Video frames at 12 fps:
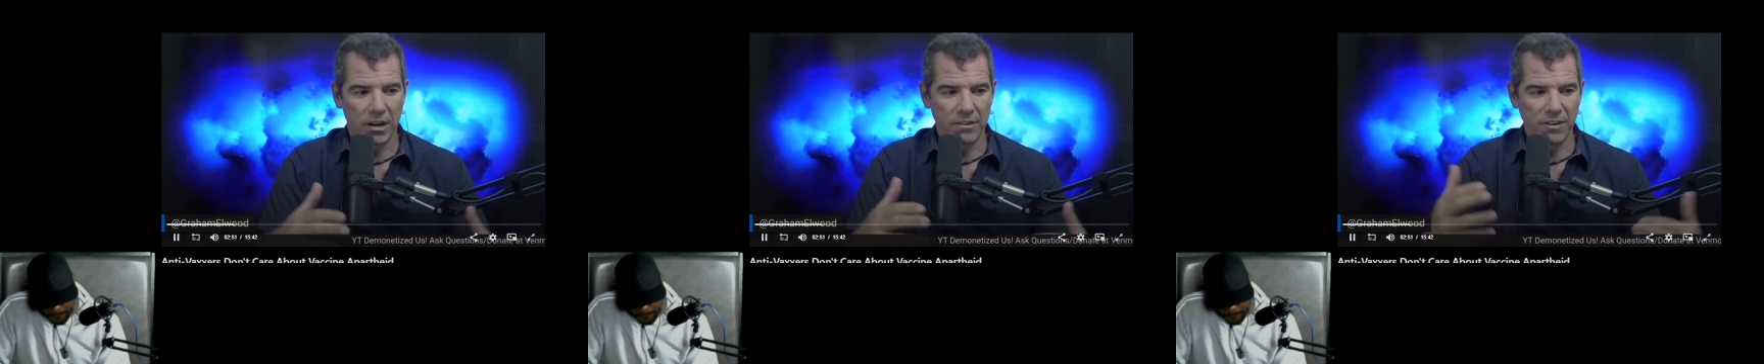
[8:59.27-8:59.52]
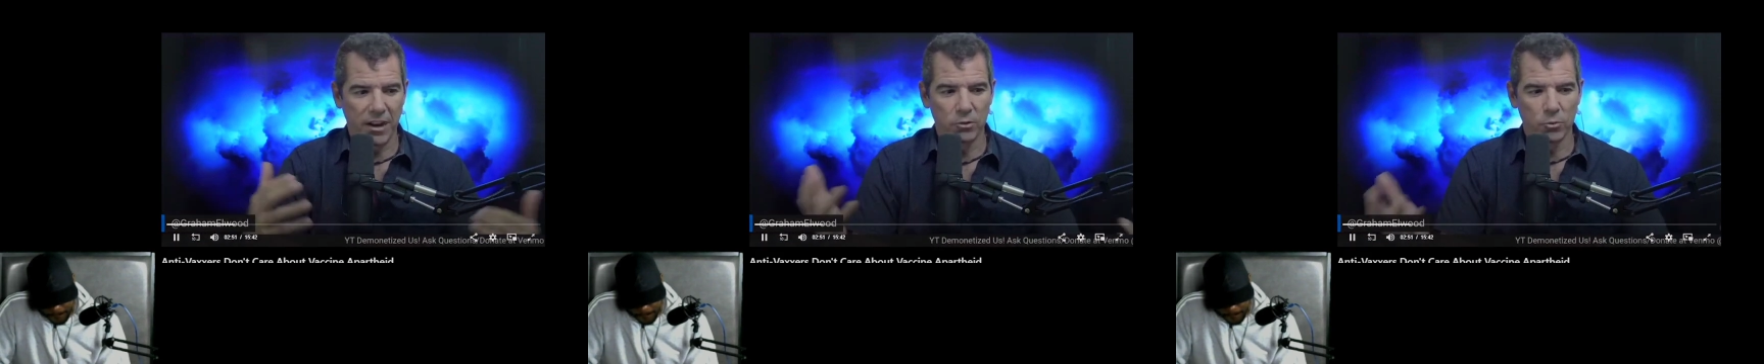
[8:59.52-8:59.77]
I
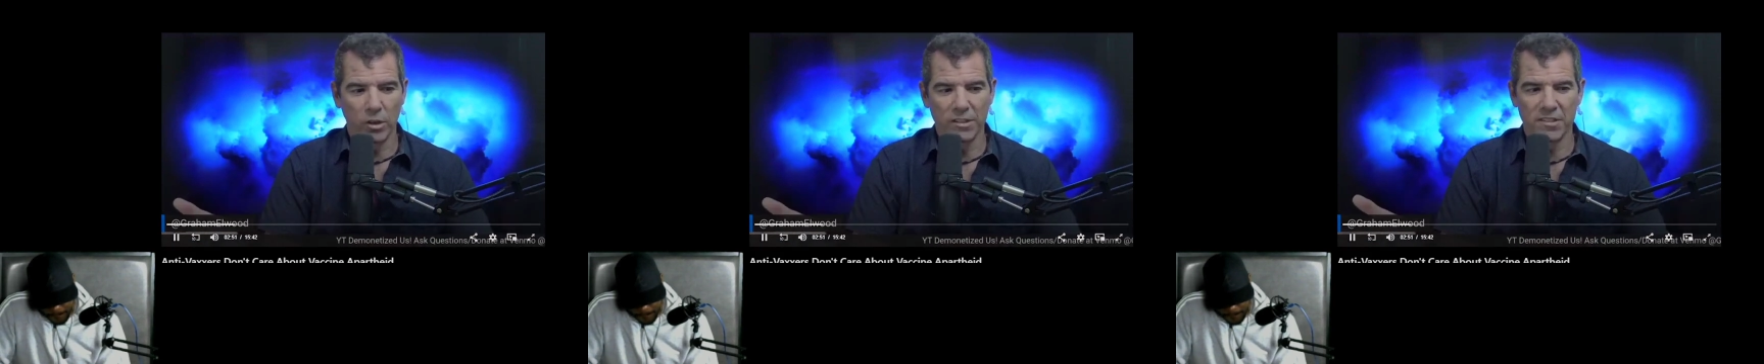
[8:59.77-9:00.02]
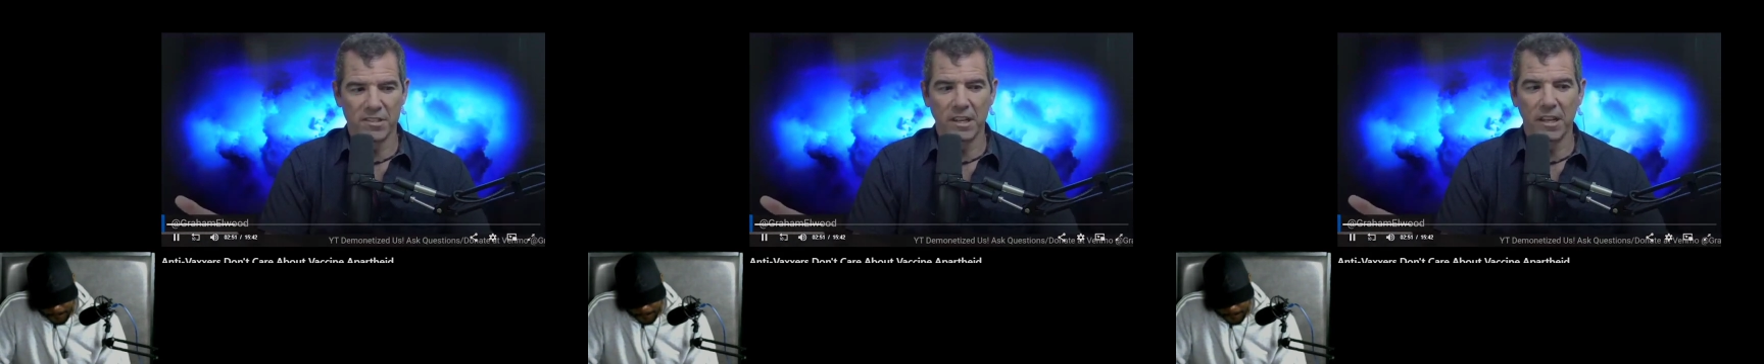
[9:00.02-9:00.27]
found
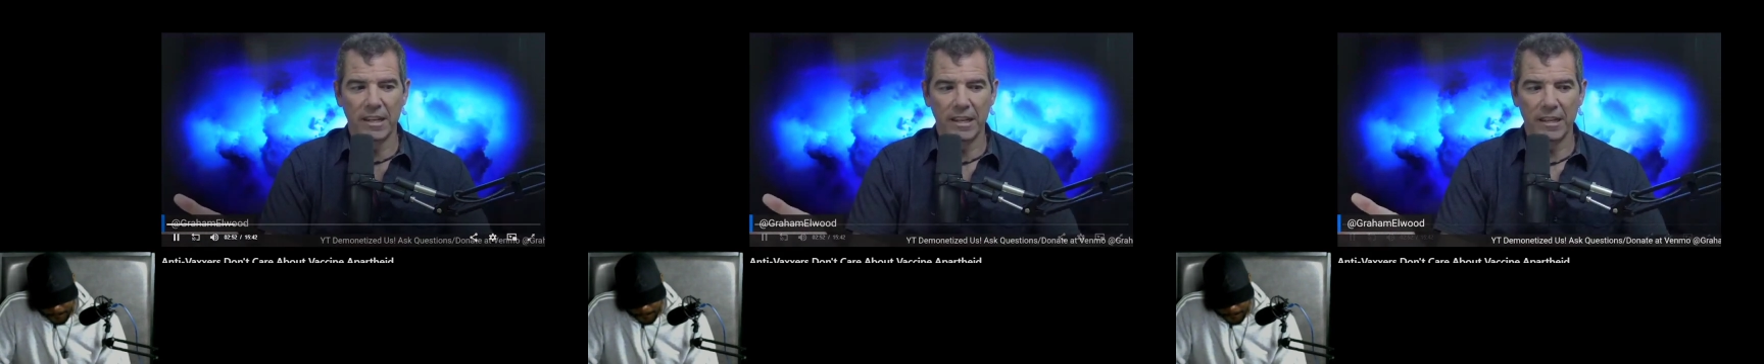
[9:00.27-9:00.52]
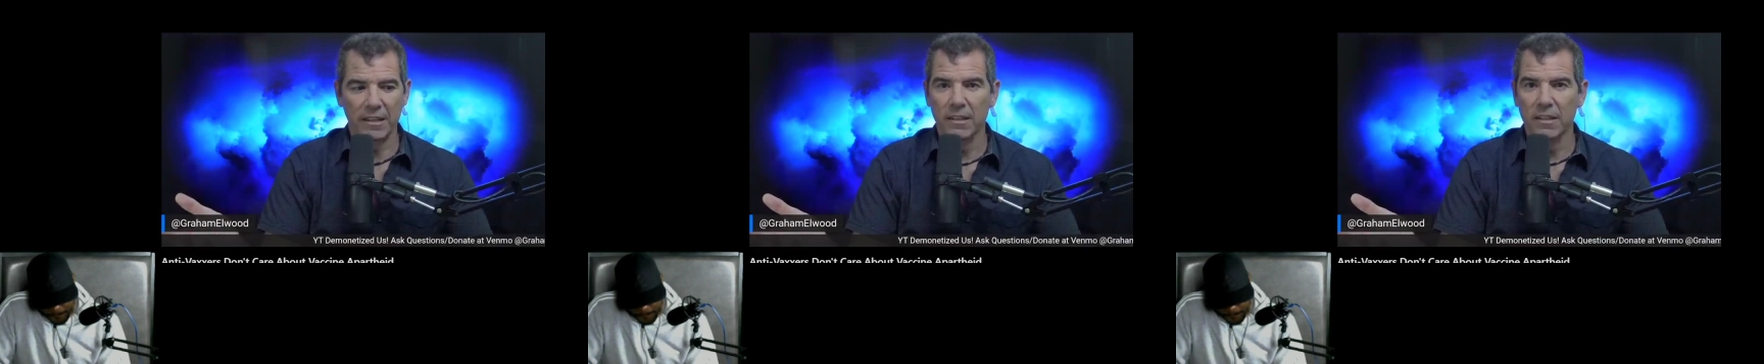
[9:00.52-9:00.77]
one
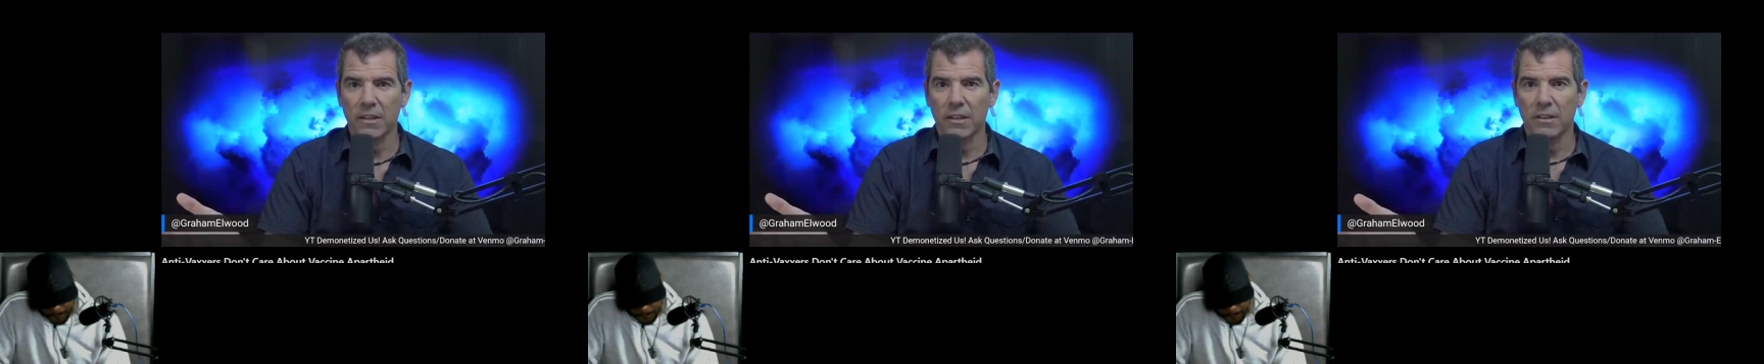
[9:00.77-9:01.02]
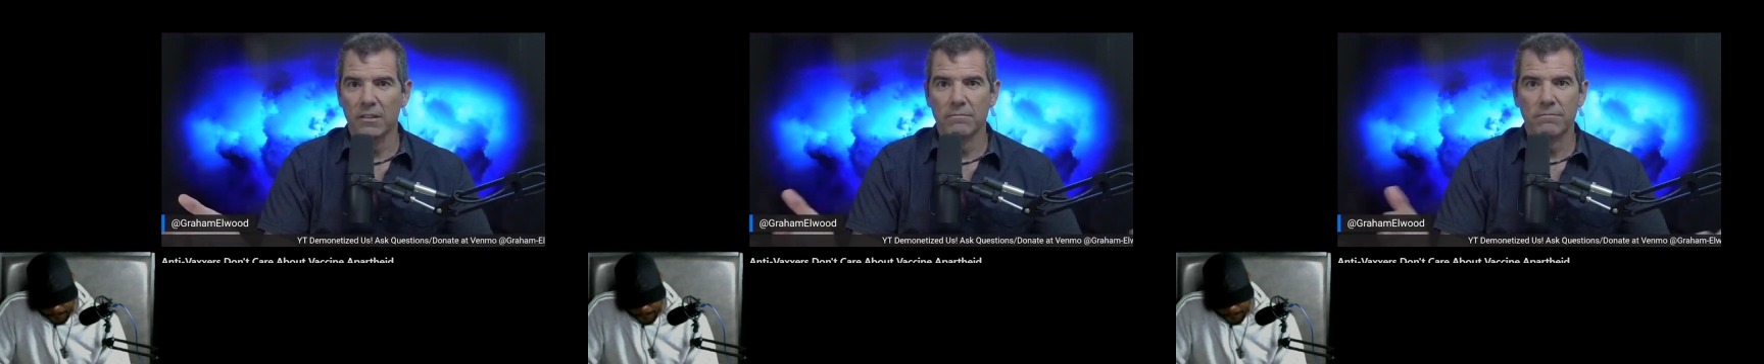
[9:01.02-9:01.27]
study,
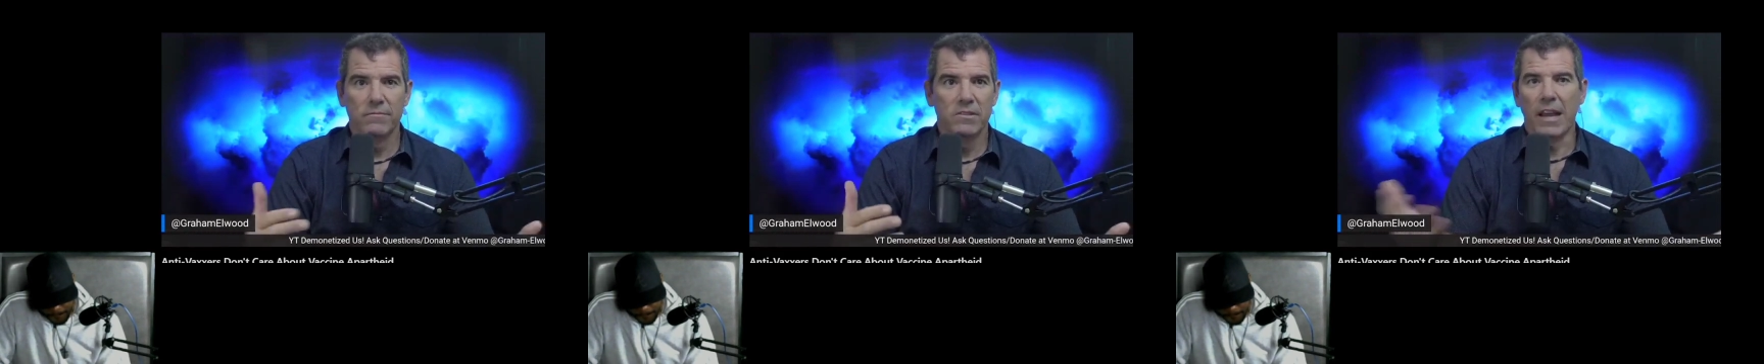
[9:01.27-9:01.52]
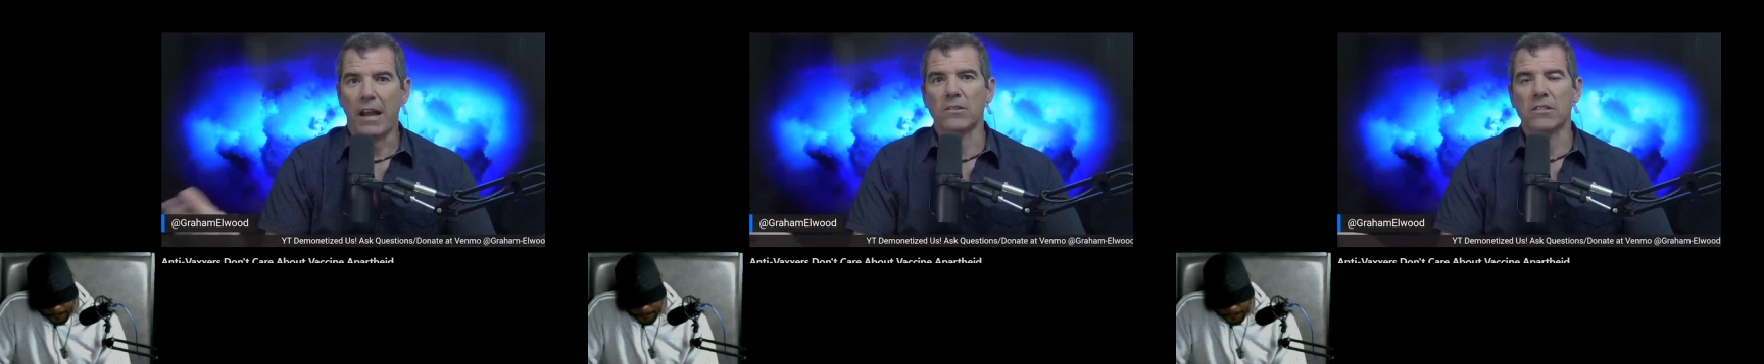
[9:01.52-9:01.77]

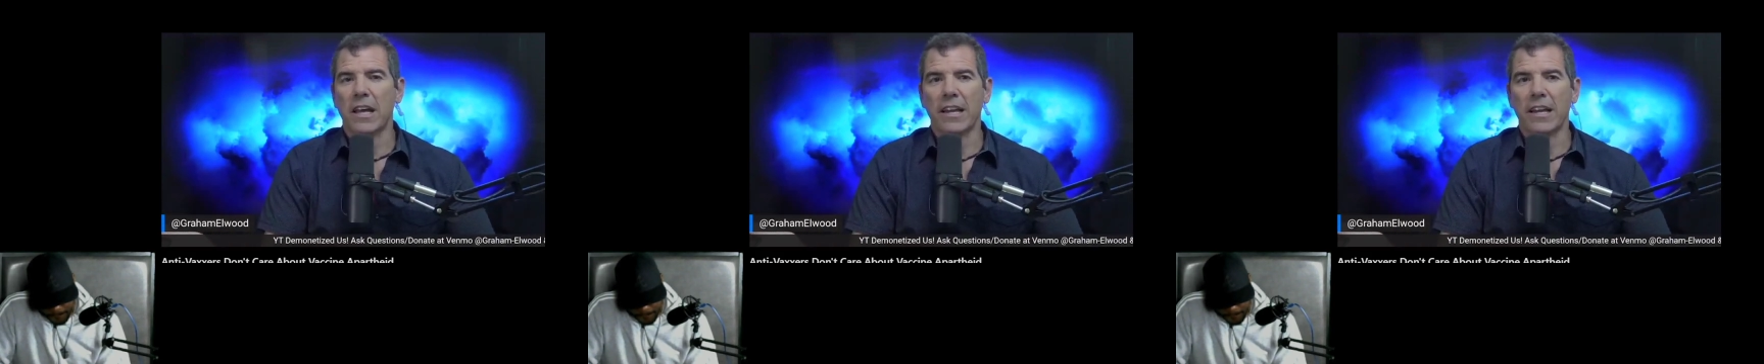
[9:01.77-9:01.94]
sounds